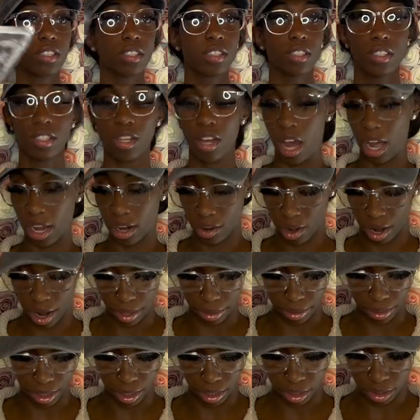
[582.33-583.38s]
So, I grabbed
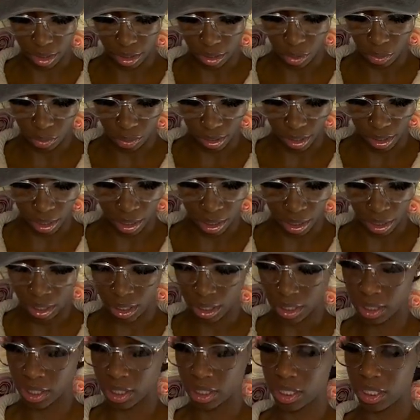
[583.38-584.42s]
these two
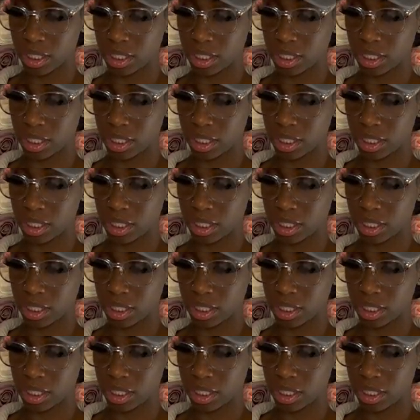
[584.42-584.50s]
things.